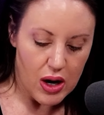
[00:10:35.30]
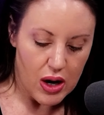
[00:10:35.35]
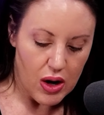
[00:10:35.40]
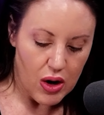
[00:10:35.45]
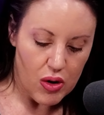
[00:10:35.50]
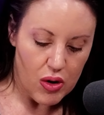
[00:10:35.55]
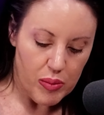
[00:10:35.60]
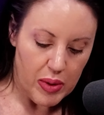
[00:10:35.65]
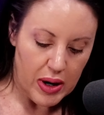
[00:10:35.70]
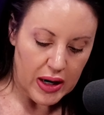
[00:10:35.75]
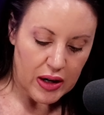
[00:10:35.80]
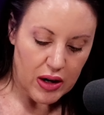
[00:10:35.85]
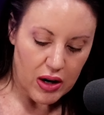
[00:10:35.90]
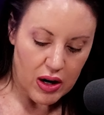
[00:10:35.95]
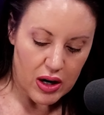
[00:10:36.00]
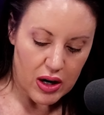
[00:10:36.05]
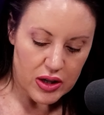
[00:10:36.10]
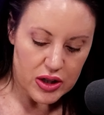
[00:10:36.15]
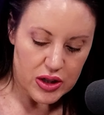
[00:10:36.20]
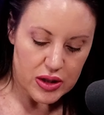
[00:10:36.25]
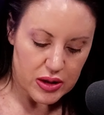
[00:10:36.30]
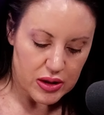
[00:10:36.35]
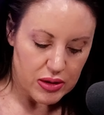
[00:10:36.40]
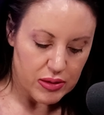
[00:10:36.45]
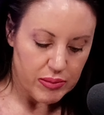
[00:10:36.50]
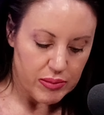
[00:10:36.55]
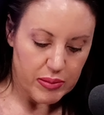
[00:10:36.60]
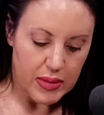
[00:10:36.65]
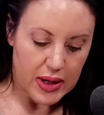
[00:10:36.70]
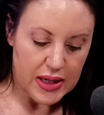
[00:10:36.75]
oh my gosh,
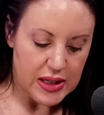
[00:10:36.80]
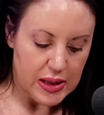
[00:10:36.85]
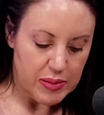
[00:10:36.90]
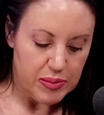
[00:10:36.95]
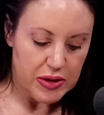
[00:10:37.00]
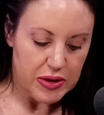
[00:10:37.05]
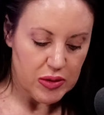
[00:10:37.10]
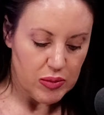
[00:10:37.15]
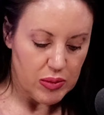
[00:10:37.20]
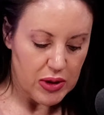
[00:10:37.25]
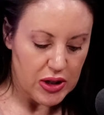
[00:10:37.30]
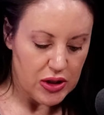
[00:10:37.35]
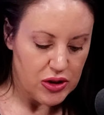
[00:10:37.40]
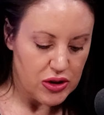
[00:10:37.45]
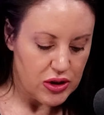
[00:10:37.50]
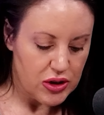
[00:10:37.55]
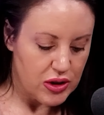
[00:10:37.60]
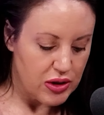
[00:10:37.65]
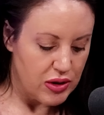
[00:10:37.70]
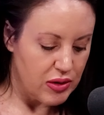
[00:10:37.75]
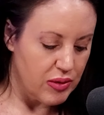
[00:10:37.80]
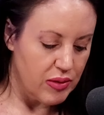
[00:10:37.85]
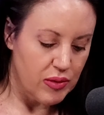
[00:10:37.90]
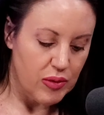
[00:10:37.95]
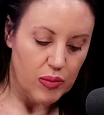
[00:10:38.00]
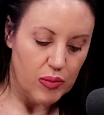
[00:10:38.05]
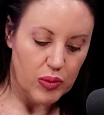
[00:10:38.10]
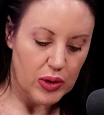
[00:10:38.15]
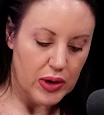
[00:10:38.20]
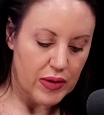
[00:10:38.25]
my deepest wish,
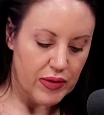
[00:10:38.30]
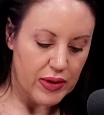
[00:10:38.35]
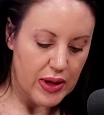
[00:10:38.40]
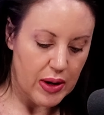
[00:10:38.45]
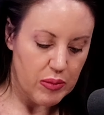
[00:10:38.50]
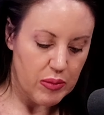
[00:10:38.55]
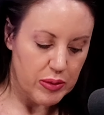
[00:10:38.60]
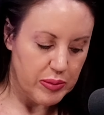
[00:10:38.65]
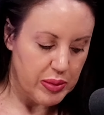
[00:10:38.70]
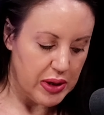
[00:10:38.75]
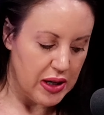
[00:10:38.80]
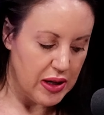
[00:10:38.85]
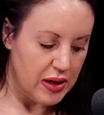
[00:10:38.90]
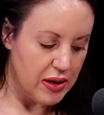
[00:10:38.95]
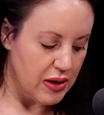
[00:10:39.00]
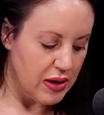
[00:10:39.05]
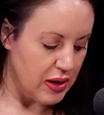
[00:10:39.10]
whatever that would be.